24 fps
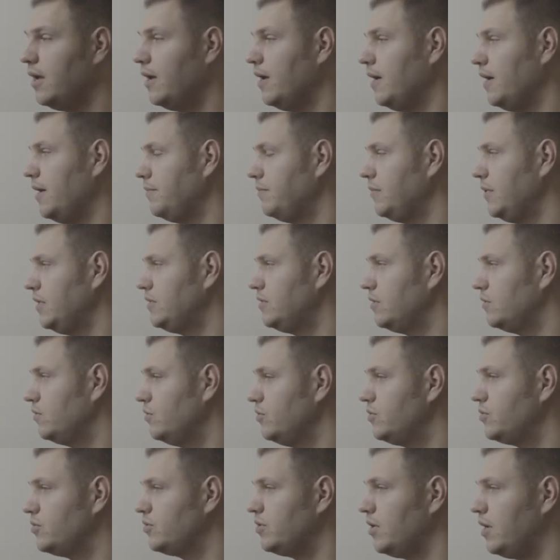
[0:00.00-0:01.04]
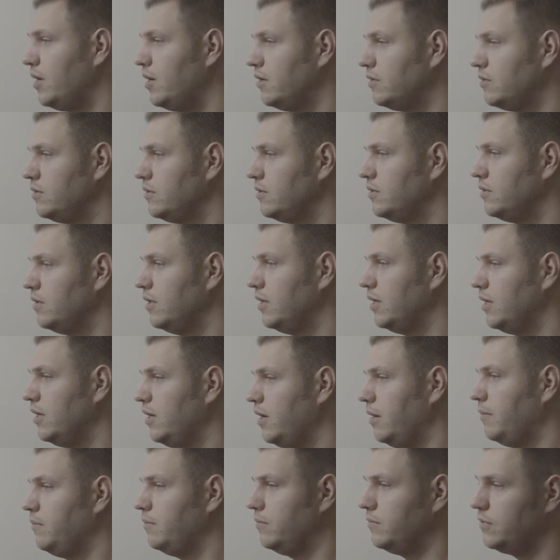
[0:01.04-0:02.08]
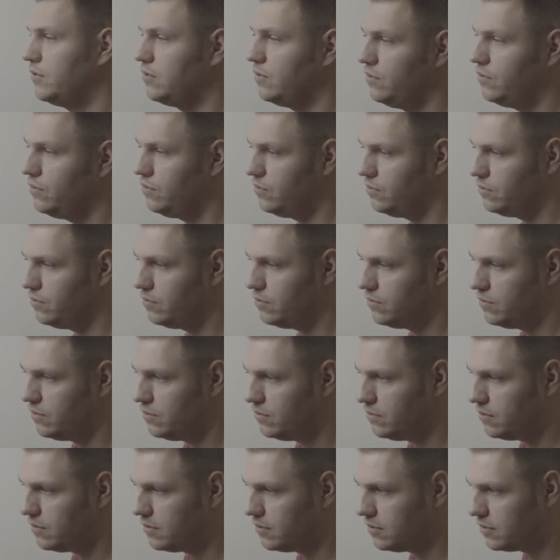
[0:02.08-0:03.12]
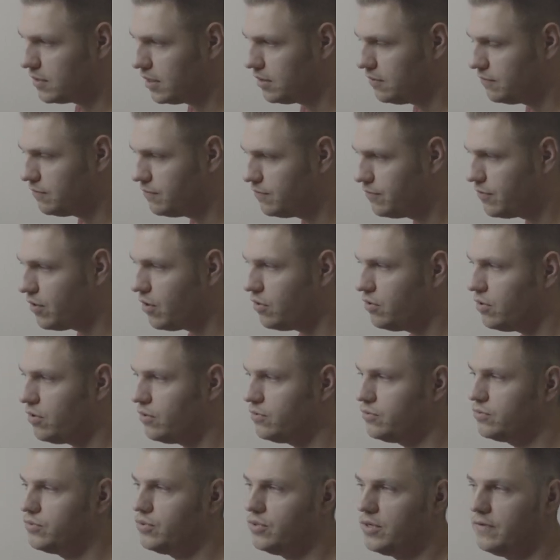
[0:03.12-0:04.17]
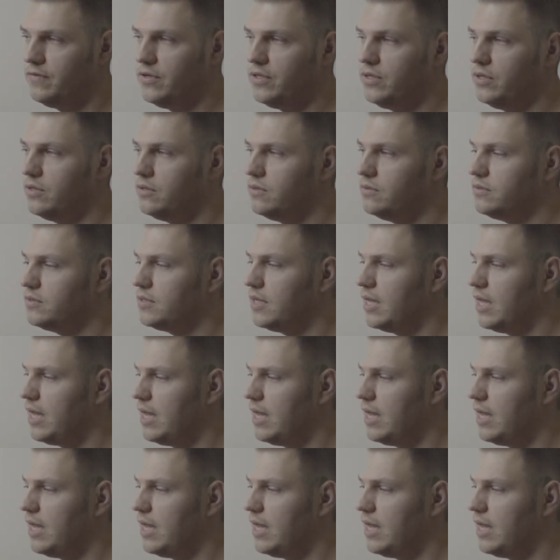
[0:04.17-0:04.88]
It's a good start to kind of roll on to the videos.